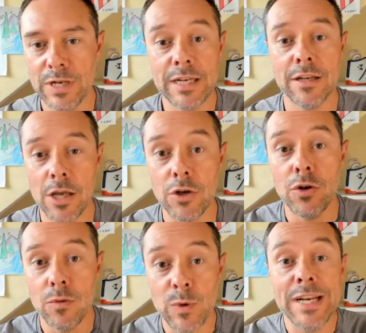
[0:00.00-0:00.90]
need
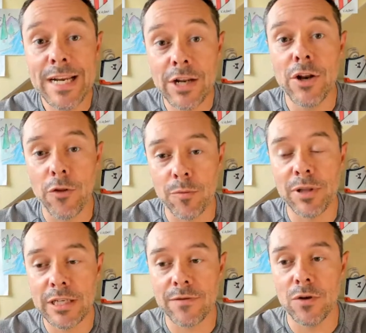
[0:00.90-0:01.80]
another
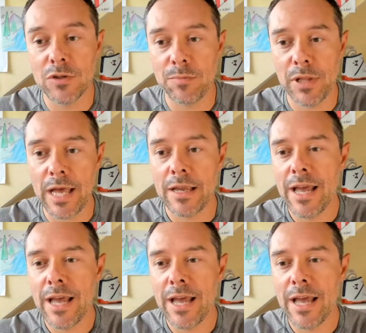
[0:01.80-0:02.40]
place for those to play.